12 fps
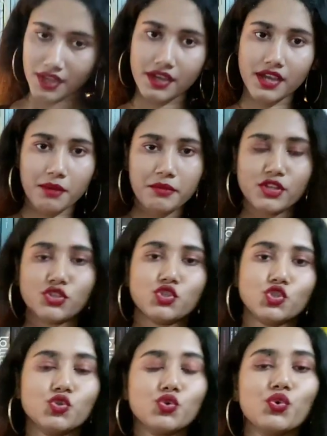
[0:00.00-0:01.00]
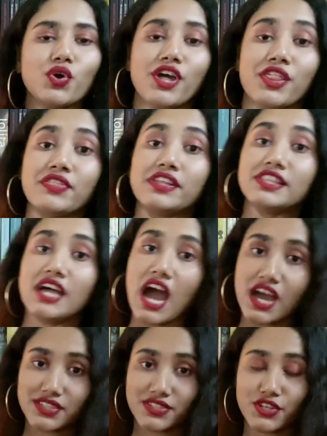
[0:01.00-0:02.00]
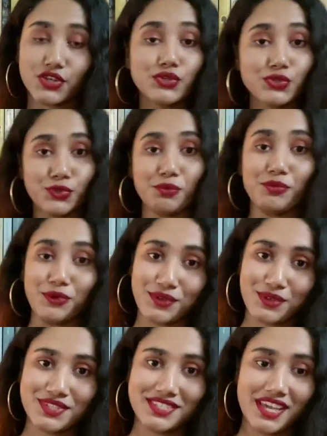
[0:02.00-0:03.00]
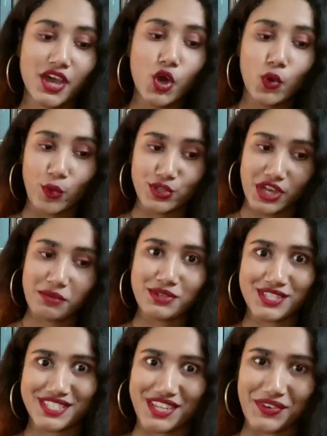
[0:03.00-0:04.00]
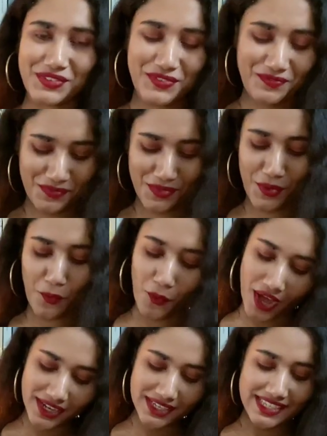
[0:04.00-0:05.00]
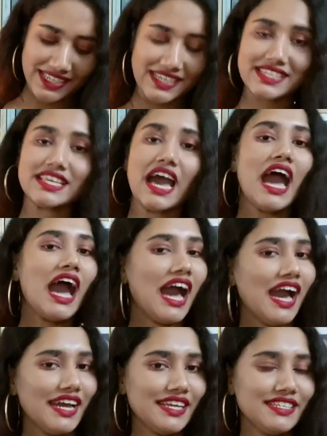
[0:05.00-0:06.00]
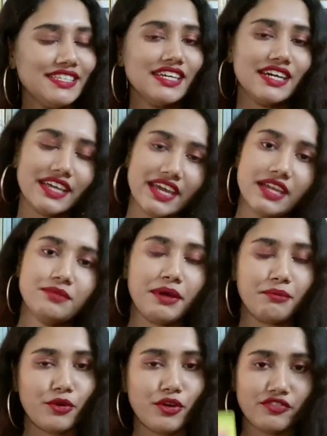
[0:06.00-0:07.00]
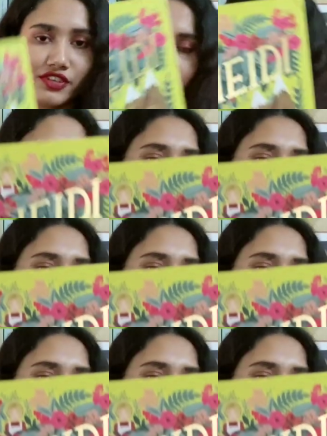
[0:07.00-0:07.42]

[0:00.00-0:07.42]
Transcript: Coming to the last 2 books which I missed out. One is Heidi. Again, my boyfriend gifted